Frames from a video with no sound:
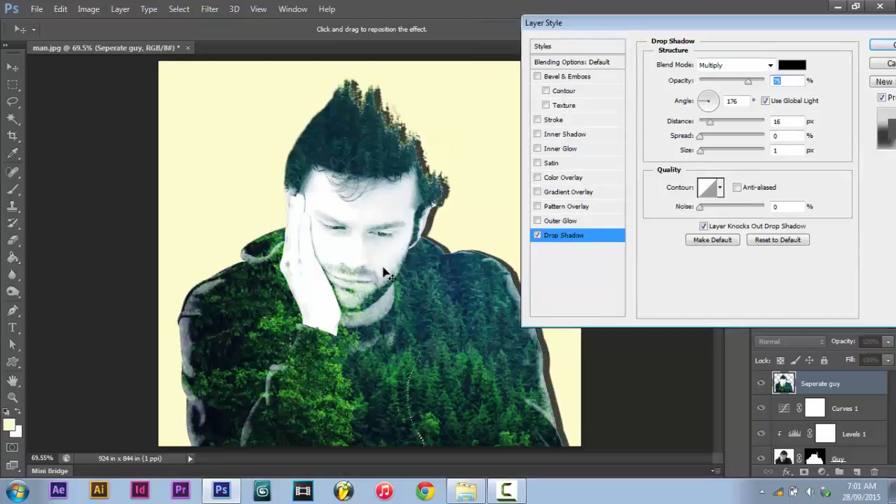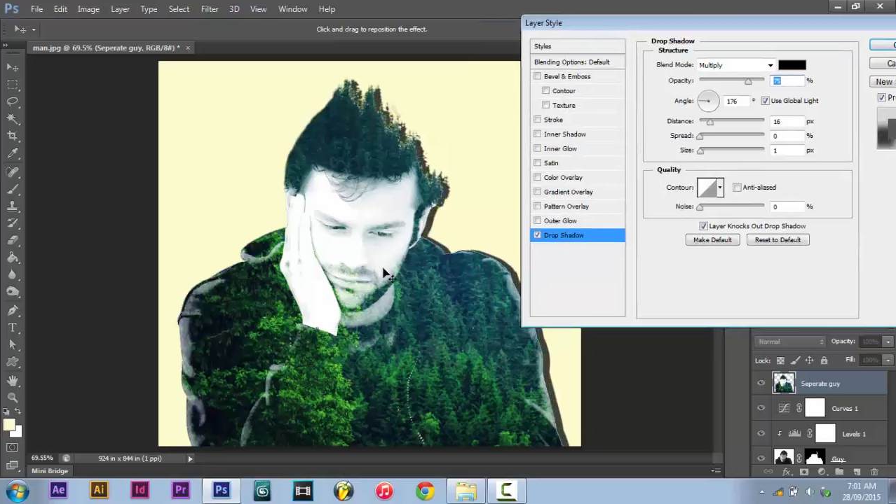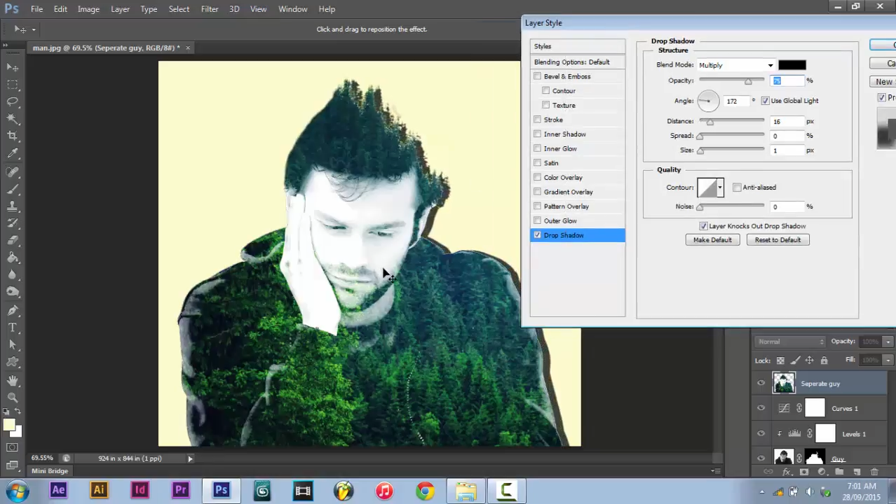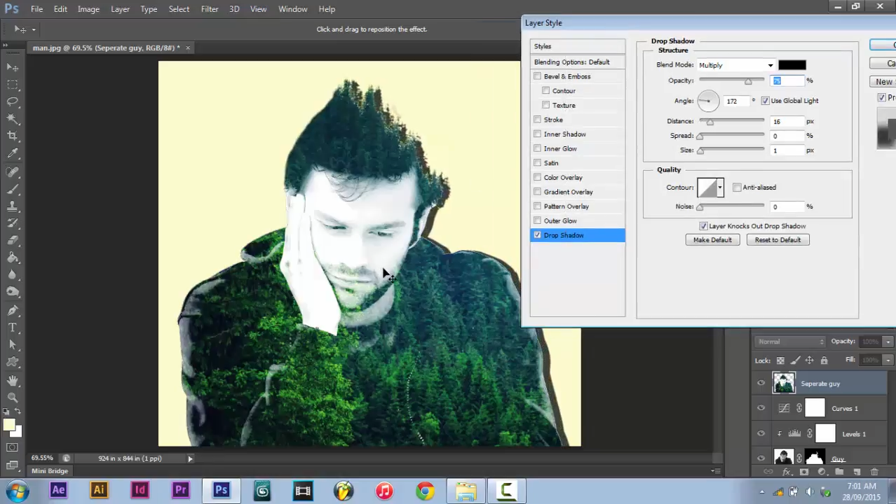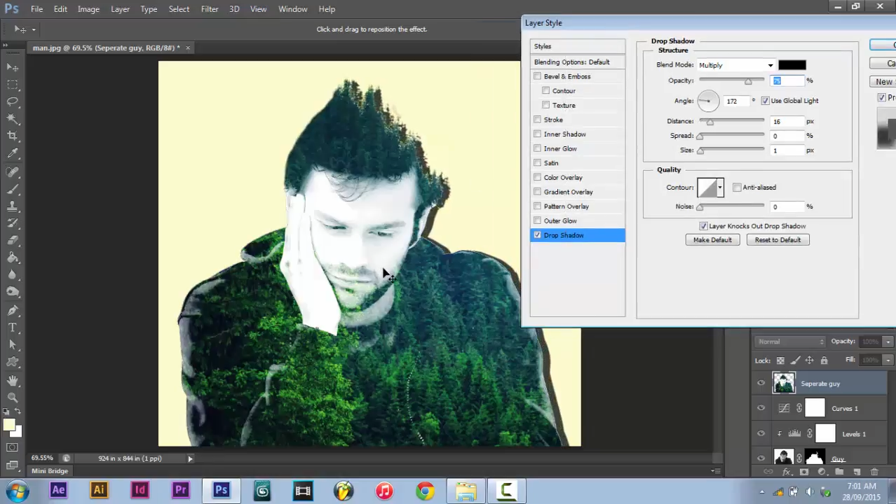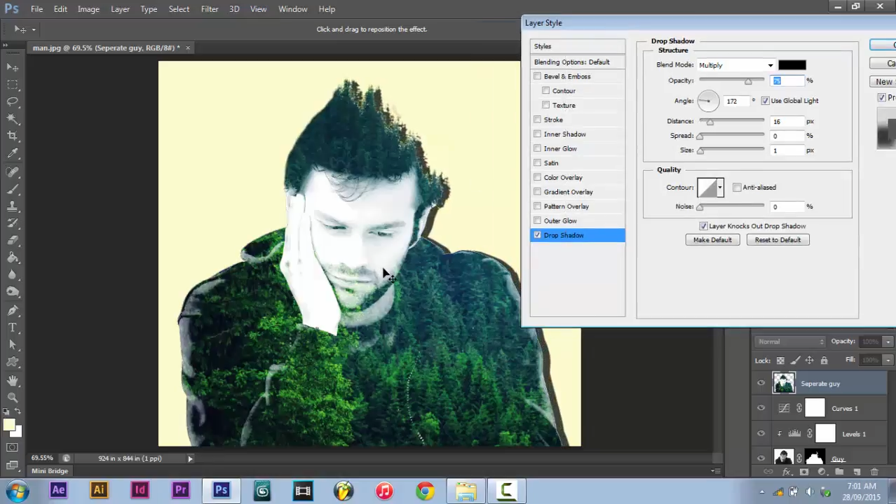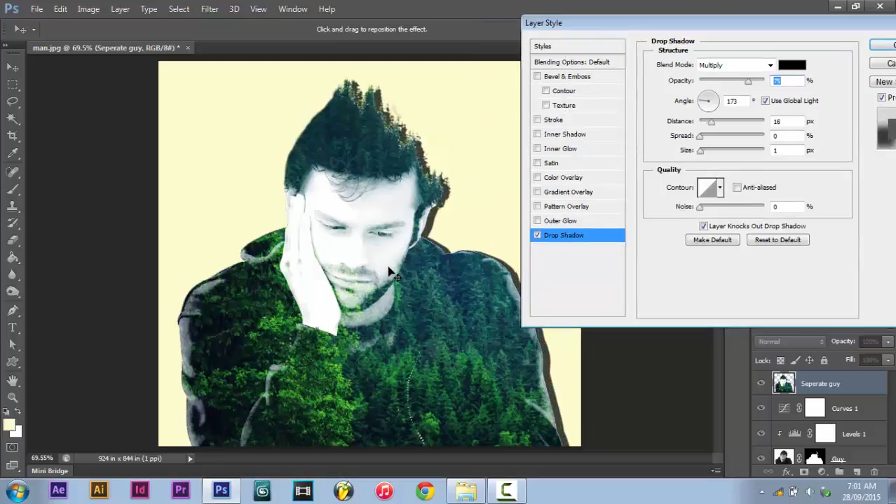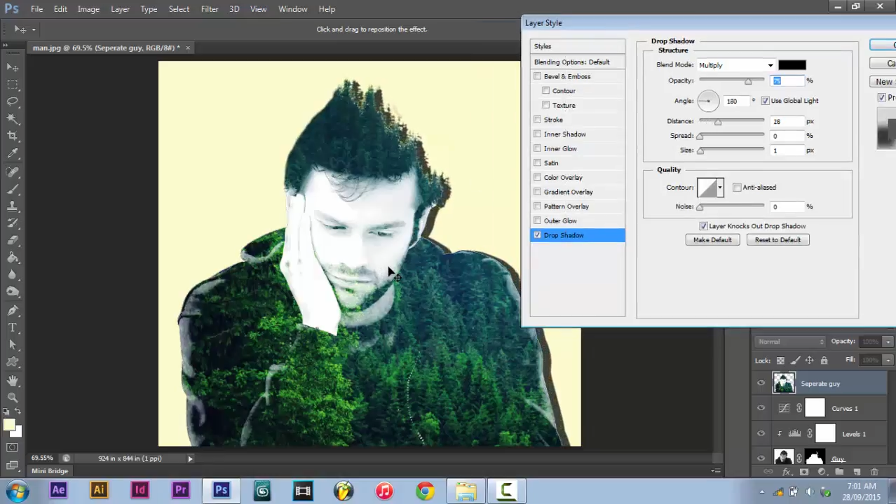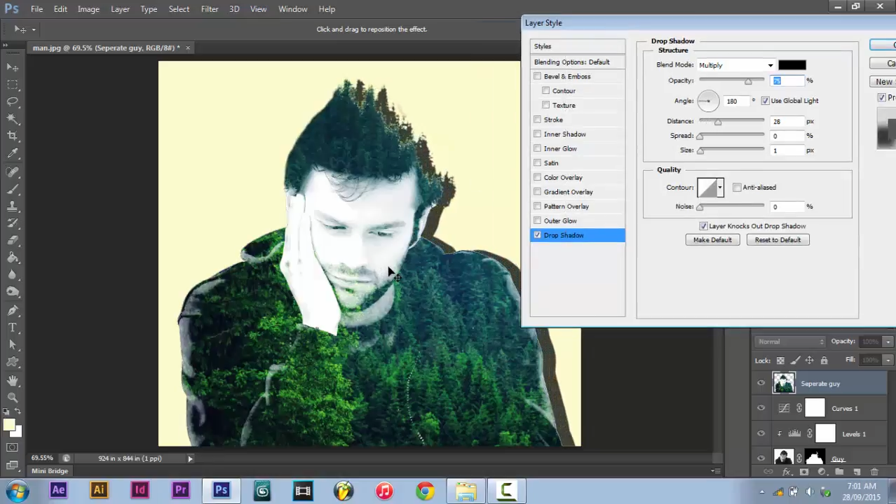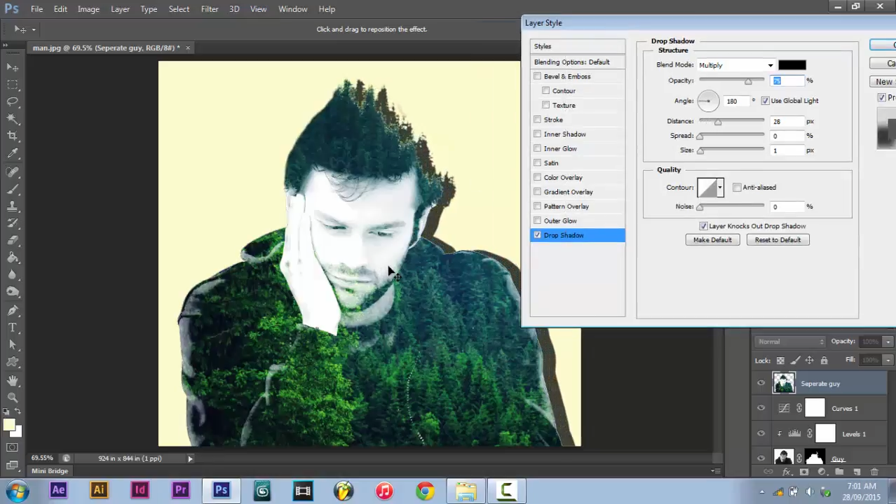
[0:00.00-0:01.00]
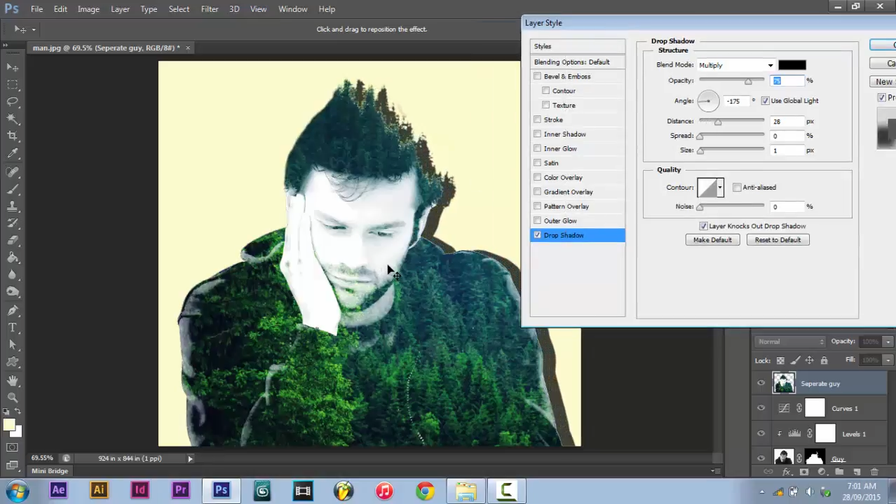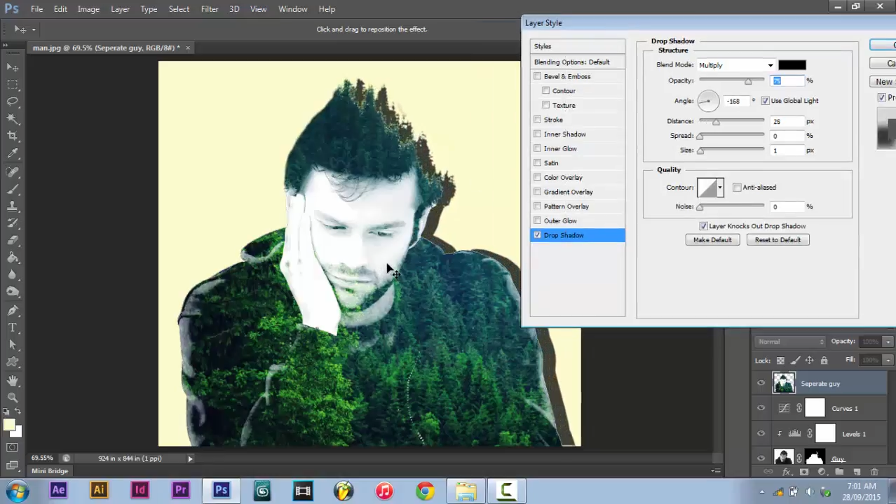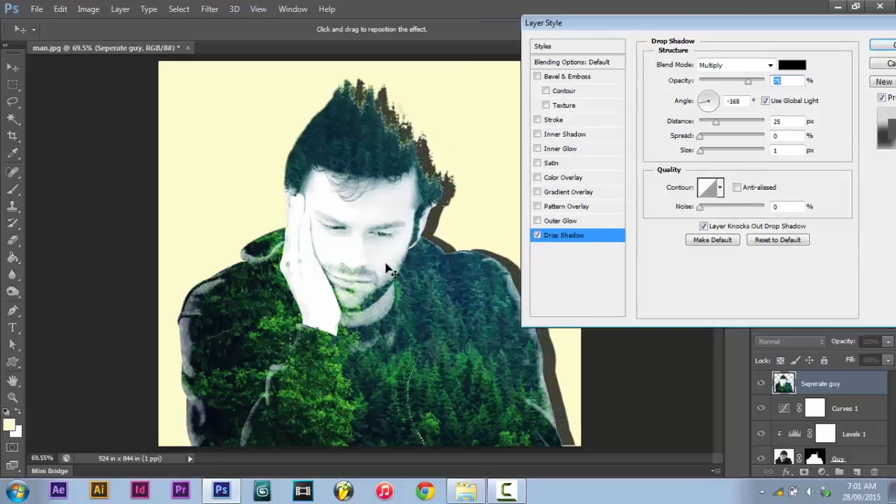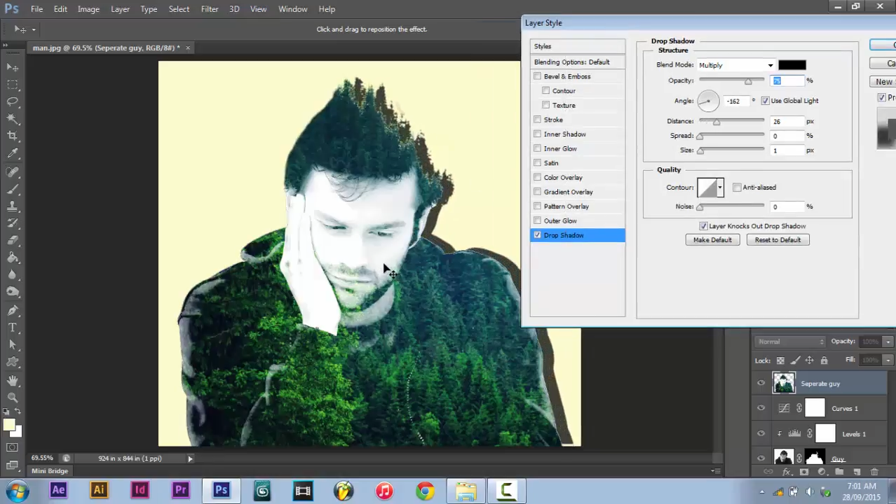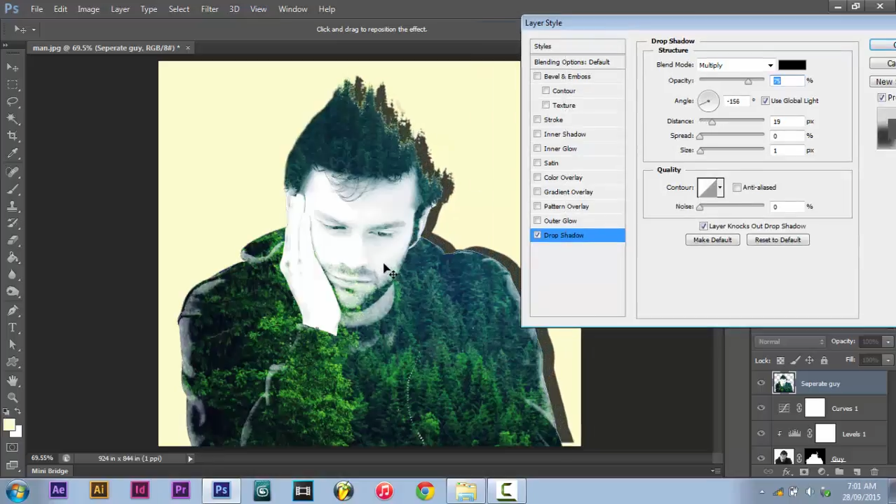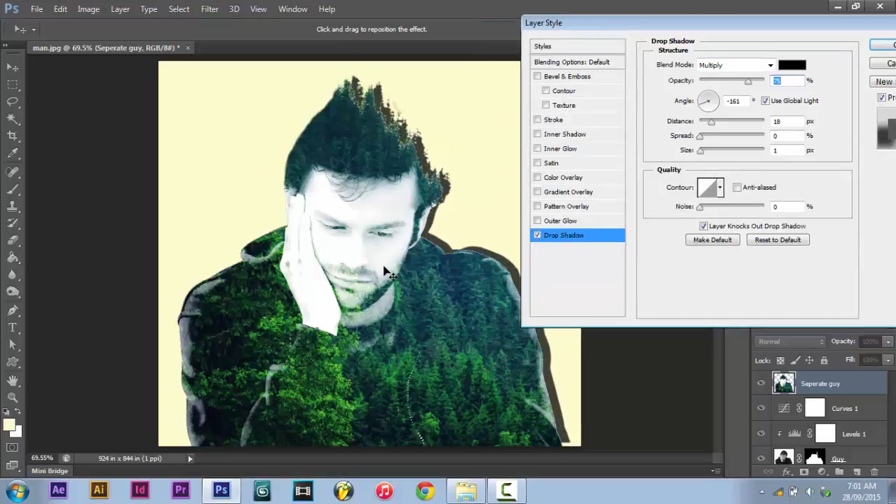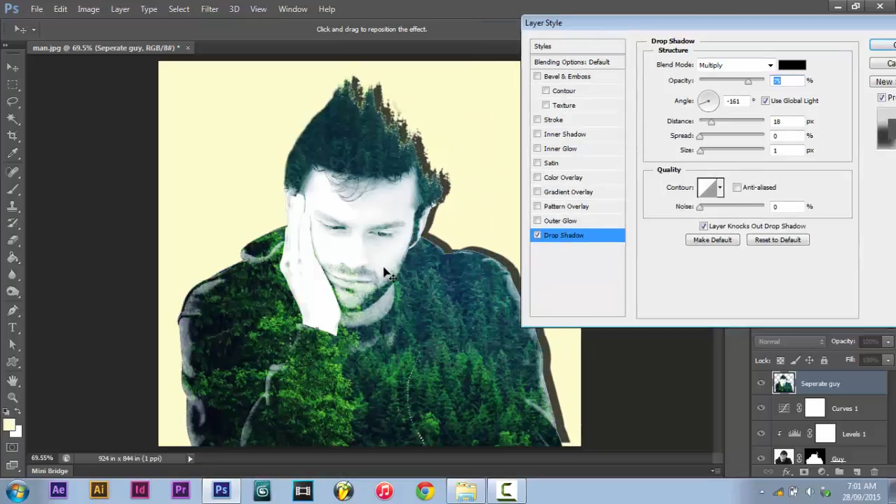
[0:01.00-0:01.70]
Just clicking and dragging the shadow